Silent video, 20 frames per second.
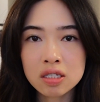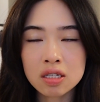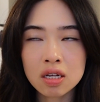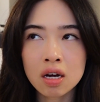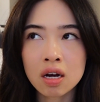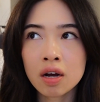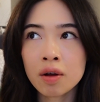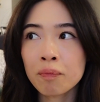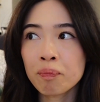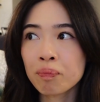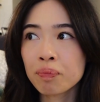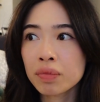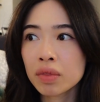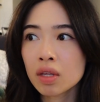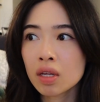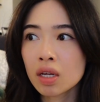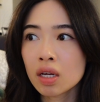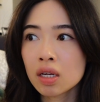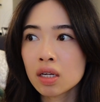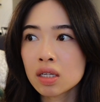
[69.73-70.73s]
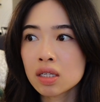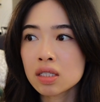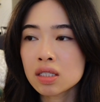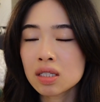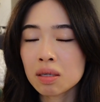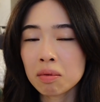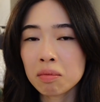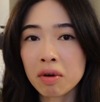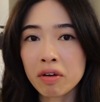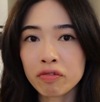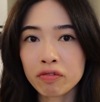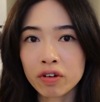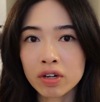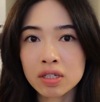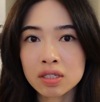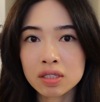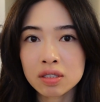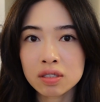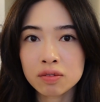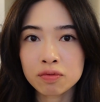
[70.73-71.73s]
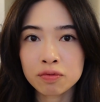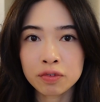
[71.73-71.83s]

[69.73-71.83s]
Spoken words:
Some of my friends